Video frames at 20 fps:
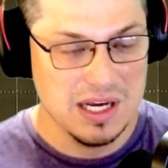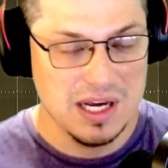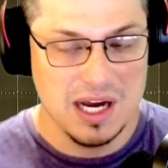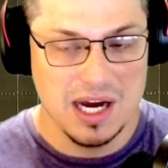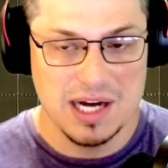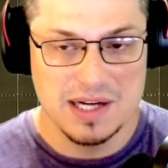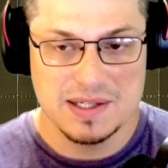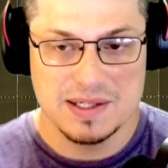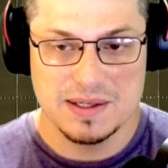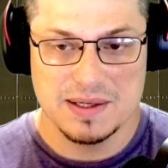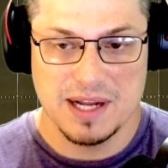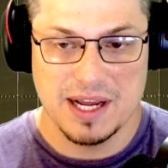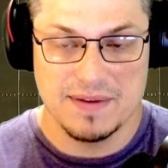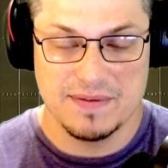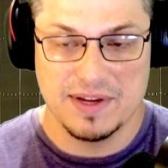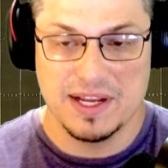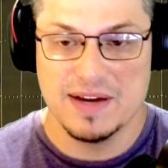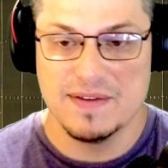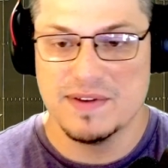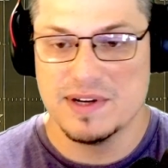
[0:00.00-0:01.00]

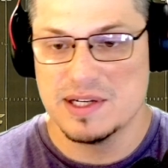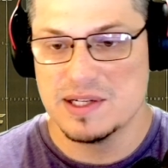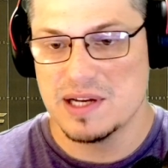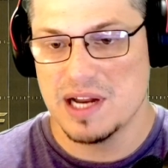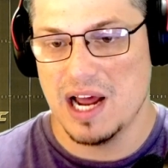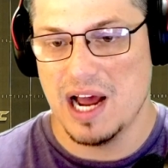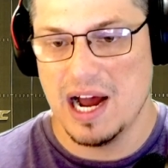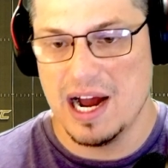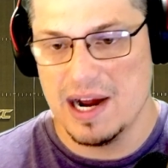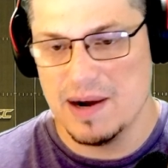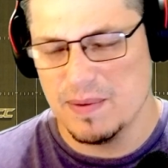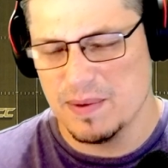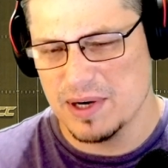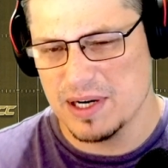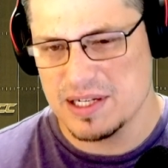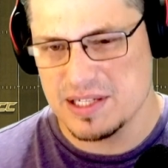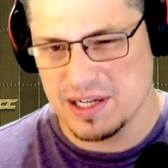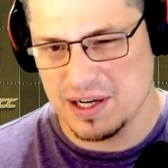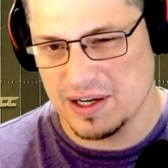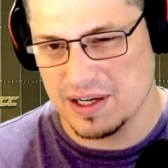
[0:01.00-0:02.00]
have given. I want
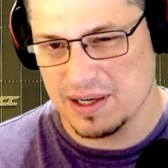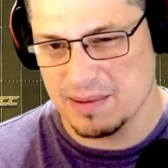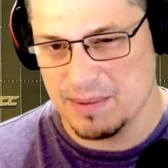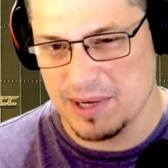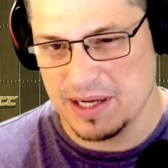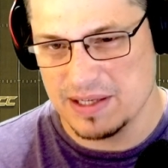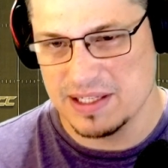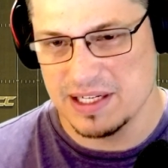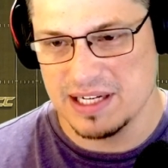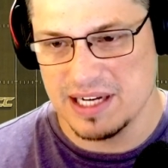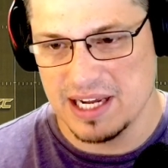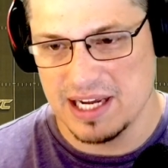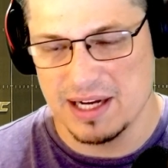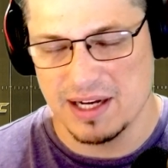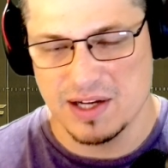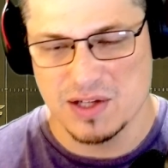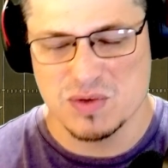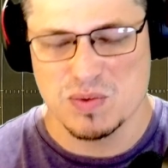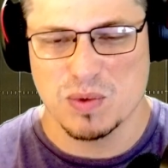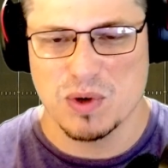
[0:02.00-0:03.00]
to talk about today
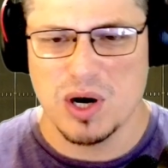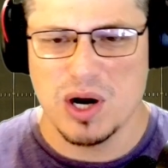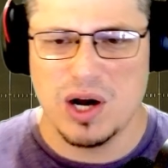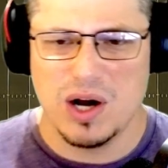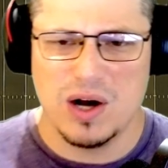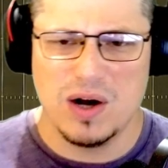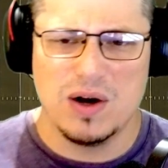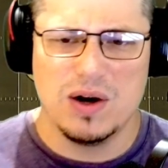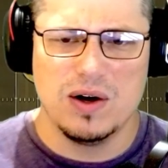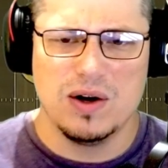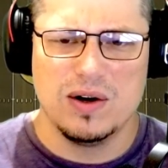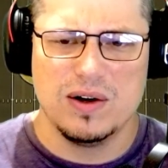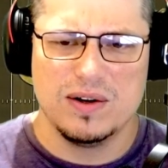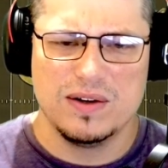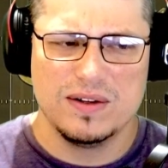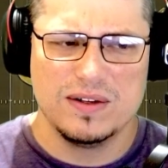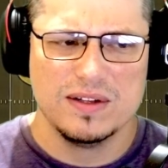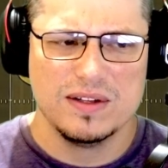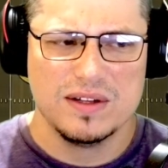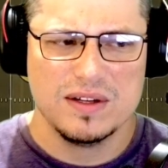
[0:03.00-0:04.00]
because
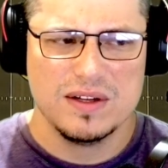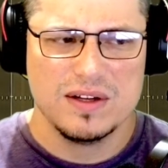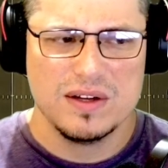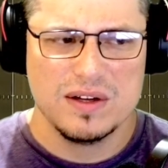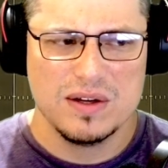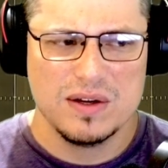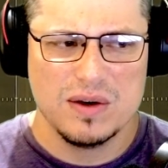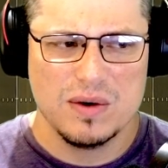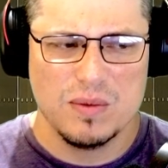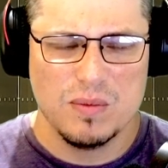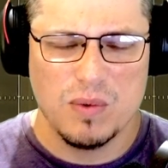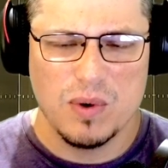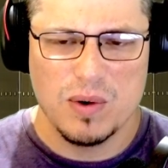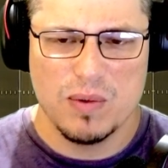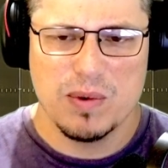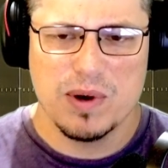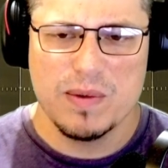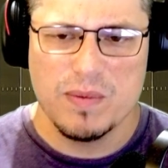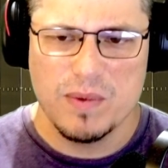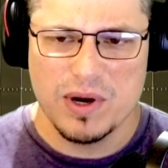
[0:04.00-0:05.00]

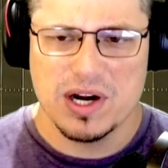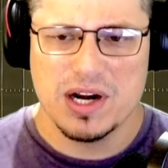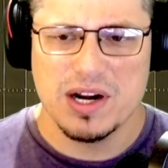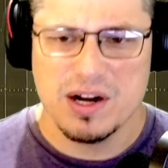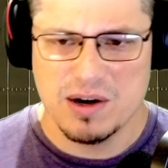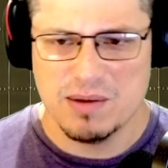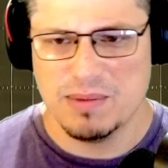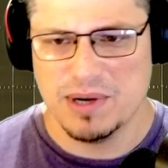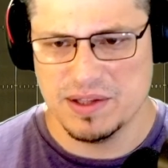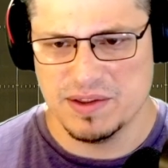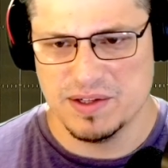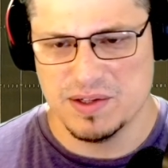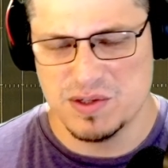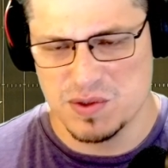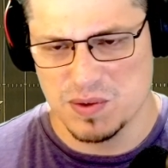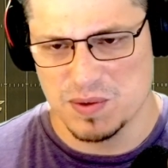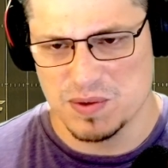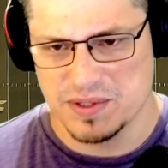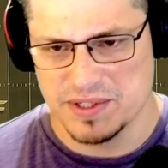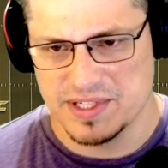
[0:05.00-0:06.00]
we want to know about the
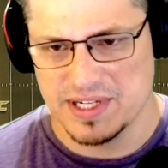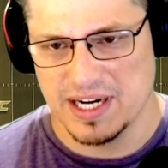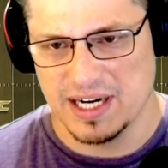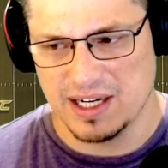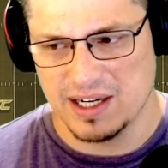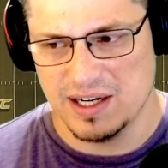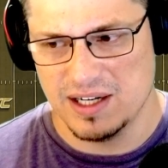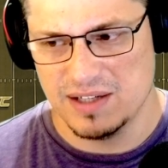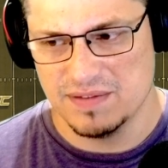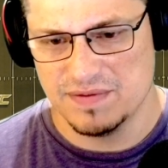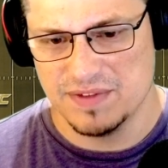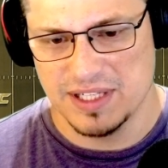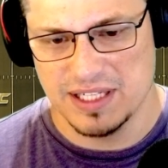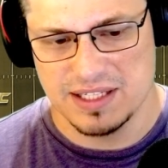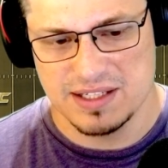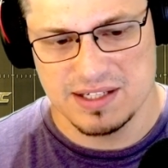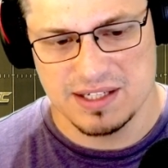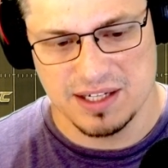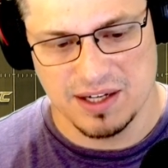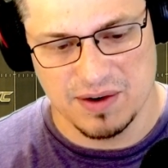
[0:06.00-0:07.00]
Georgia Tech
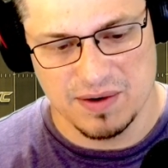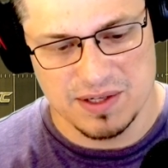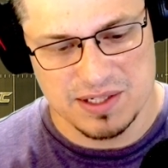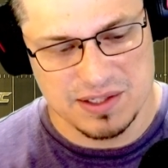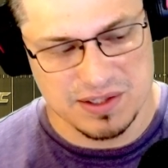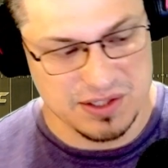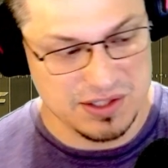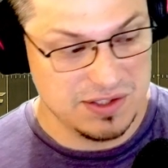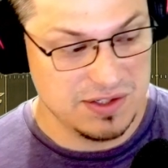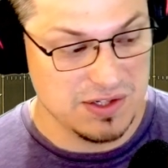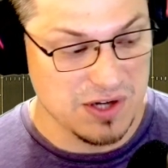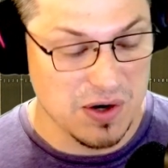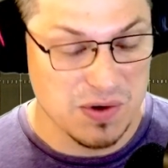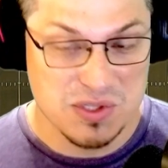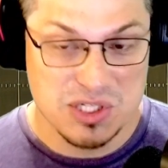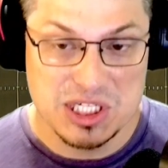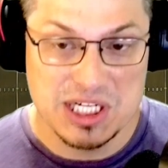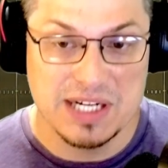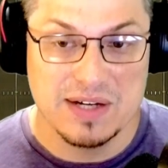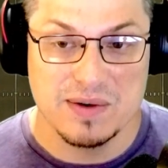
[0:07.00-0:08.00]
offense. You know, it's no
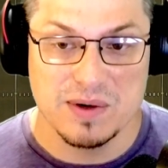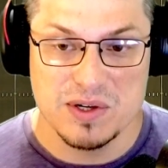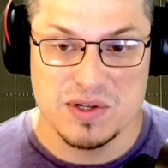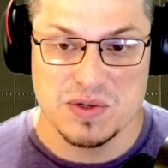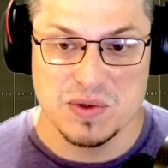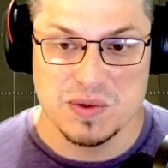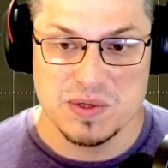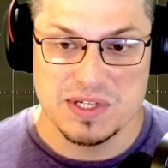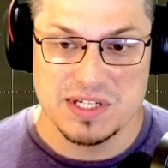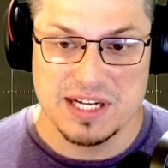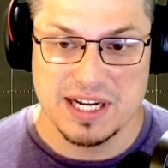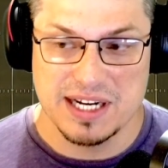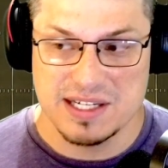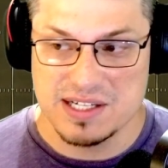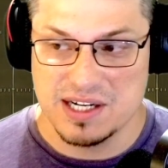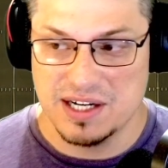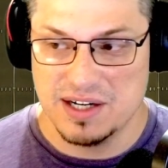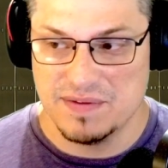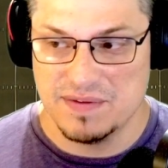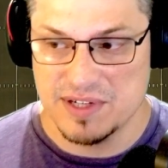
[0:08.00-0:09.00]
secret Georgia Tech's
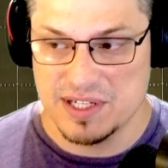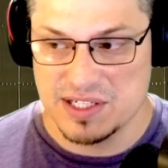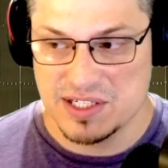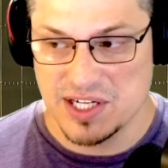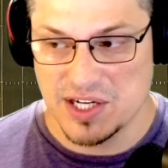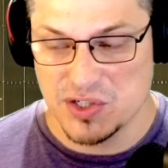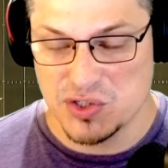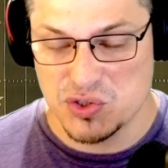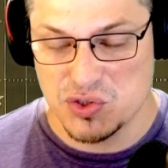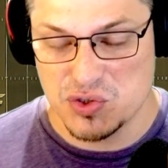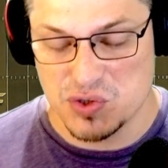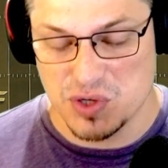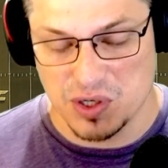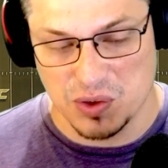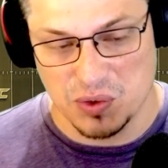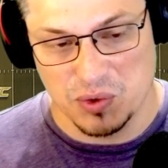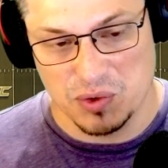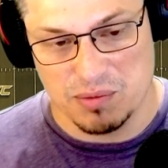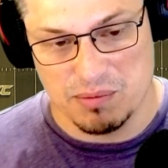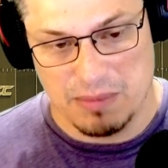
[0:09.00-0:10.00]
offense has
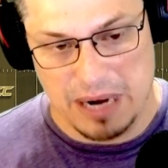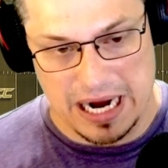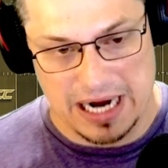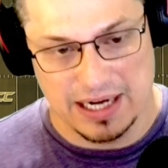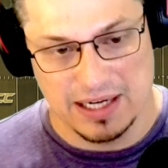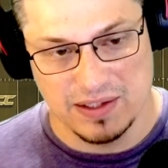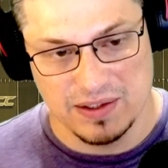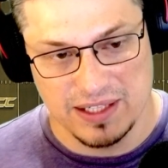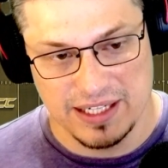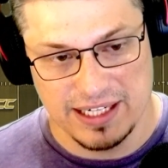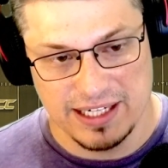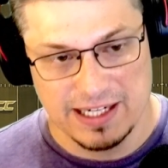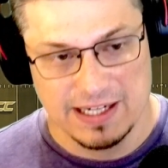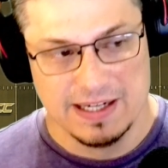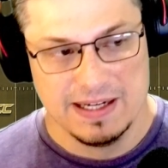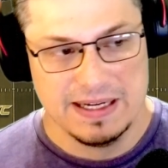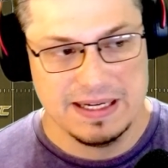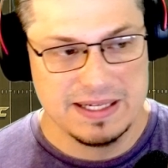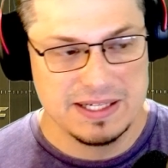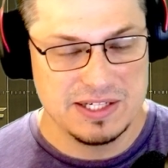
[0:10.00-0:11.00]
struggled mightily
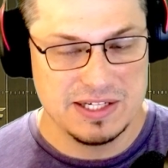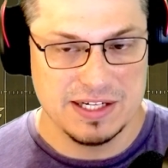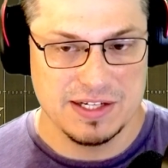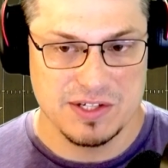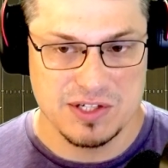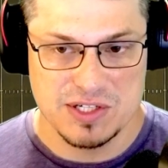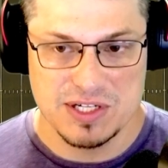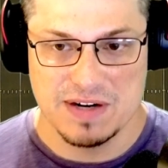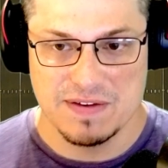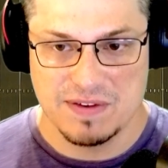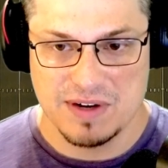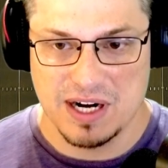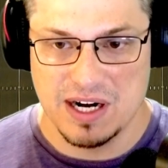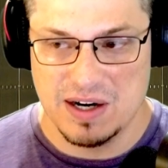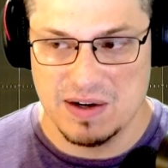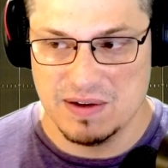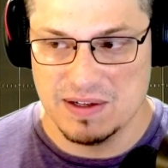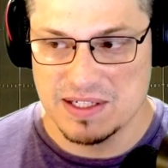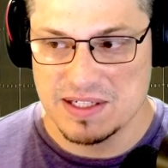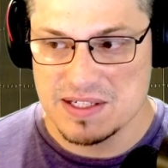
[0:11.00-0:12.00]
since Jeff
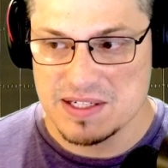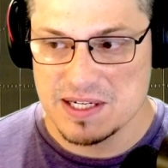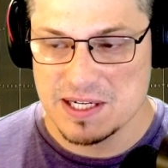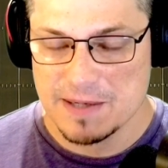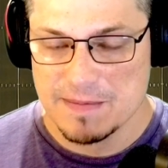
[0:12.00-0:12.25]
Collins